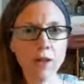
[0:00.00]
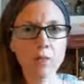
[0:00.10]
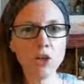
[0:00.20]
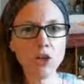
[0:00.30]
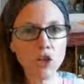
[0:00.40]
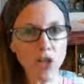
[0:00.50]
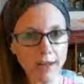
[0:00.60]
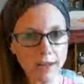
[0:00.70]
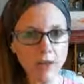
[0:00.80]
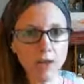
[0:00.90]
But
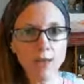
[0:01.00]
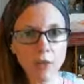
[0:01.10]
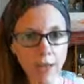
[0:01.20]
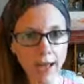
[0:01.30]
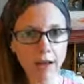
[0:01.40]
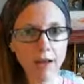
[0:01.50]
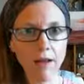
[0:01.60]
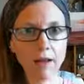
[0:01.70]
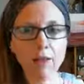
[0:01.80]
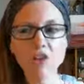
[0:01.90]
just know it's okay.
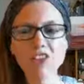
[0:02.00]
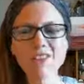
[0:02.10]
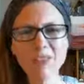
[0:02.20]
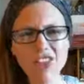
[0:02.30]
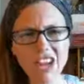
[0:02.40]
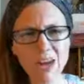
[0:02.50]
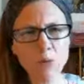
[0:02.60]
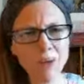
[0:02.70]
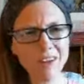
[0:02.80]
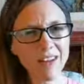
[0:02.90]
That just means you got
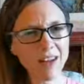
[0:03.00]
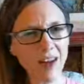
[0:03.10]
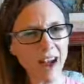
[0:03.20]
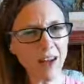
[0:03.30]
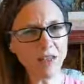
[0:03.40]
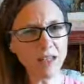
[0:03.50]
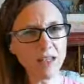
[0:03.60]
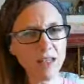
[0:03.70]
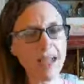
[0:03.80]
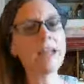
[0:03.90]
more to clear out
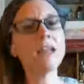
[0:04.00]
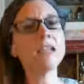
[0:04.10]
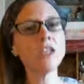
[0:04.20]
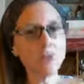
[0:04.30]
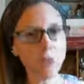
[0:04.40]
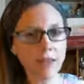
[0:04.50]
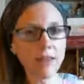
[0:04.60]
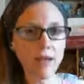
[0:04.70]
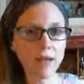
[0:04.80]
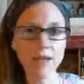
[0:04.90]
and you'll get
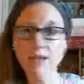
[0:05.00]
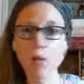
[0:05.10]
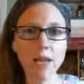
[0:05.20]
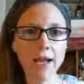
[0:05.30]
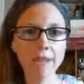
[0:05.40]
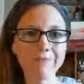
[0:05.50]
there. It's okay.